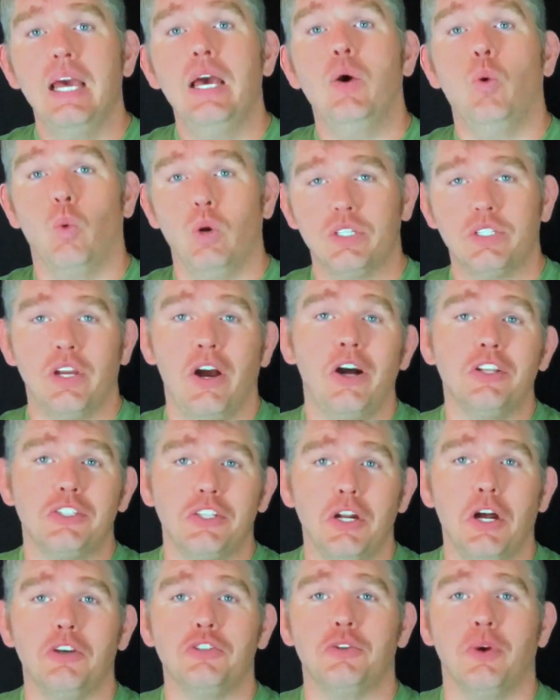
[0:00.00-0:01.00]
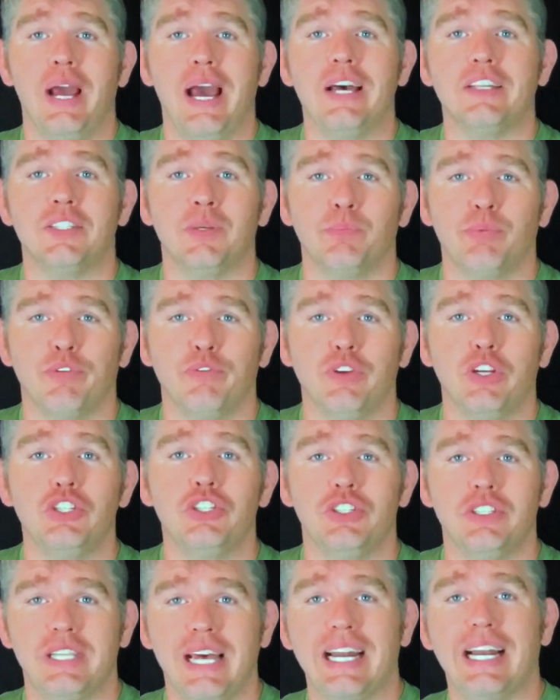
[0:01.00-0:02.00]
Wisconsin also has some
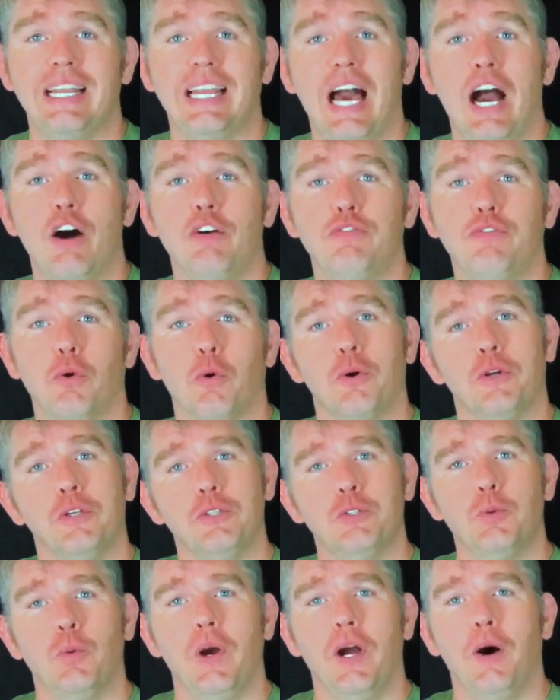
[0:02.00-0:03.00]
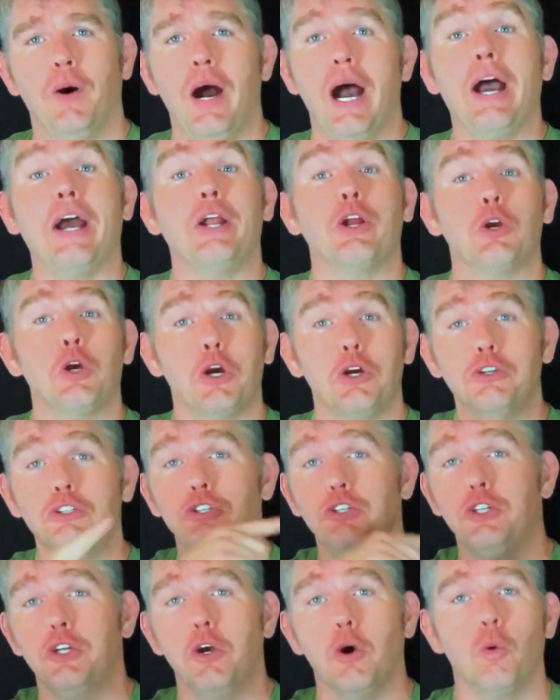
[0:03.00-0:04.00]
provisions that allow for it as well. I encourage you
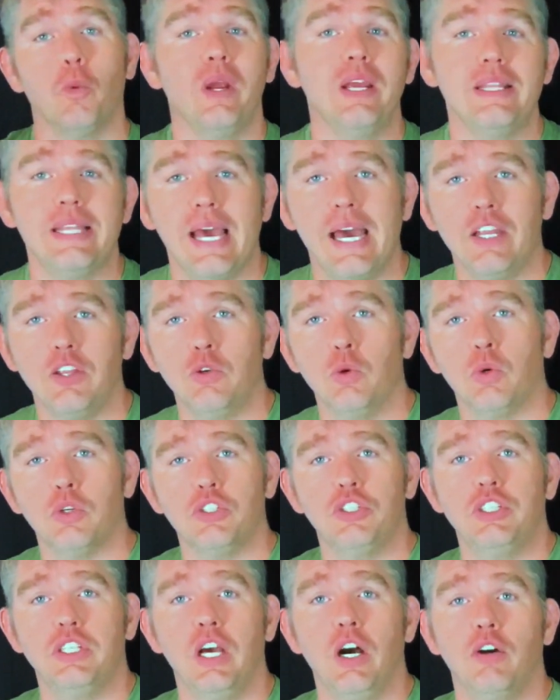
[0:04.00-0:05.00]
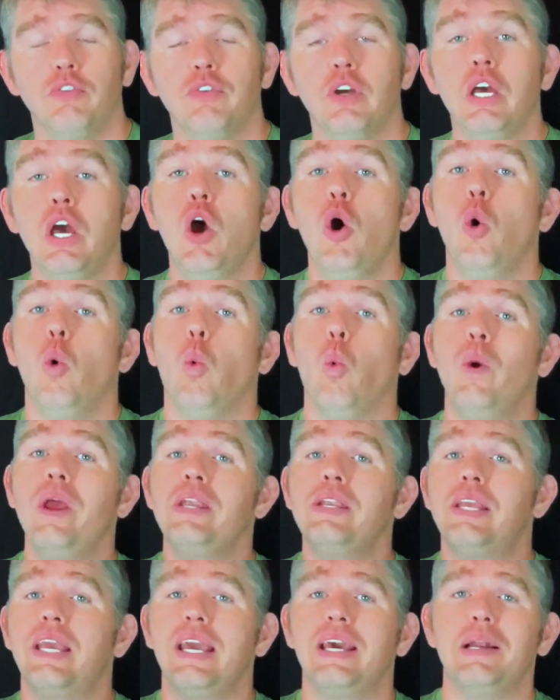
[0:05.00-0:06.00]
to go read that yourself. When
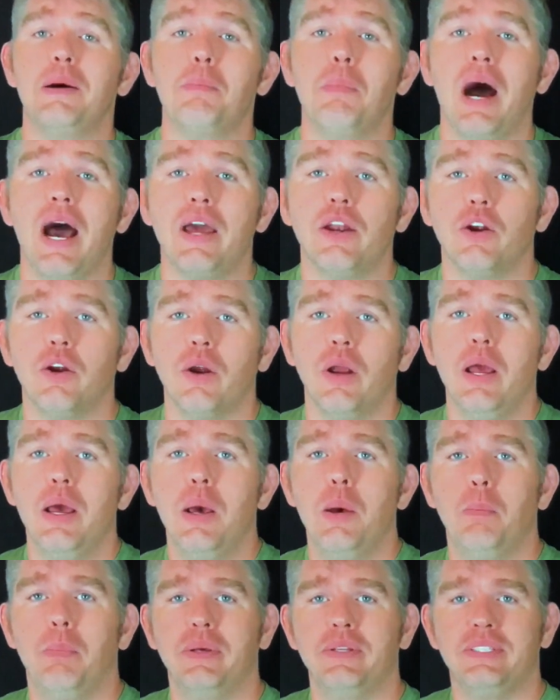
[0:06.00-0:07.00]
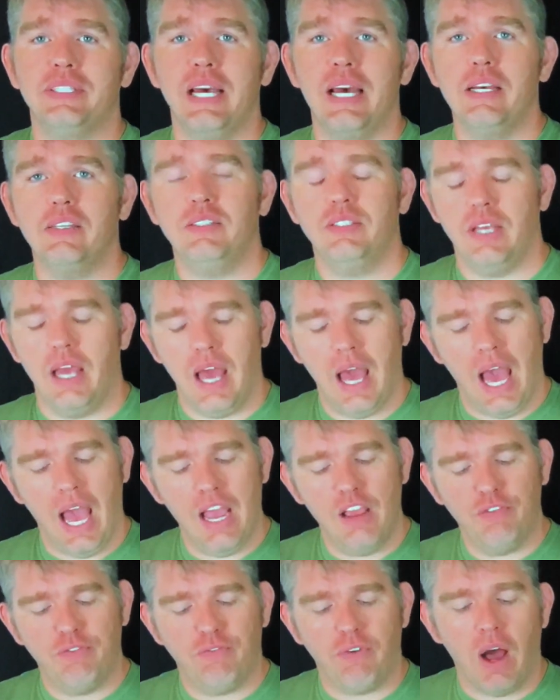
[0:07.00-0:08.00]
can a minor possess a
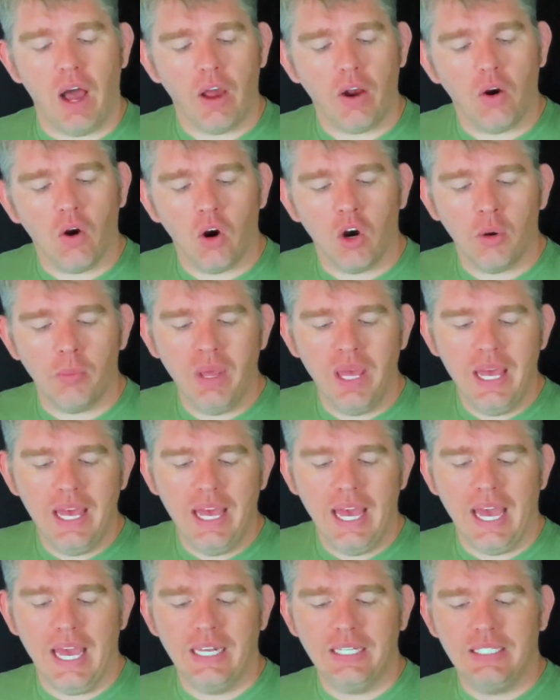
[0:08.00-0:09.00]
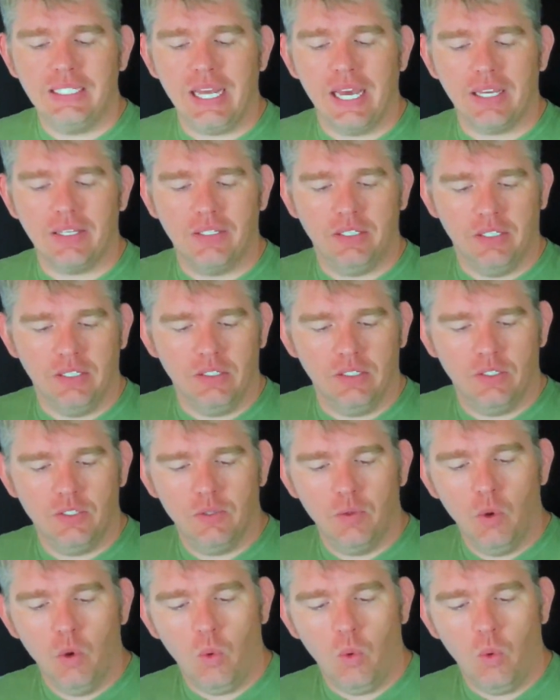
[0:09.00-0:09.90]
firearm in Texas?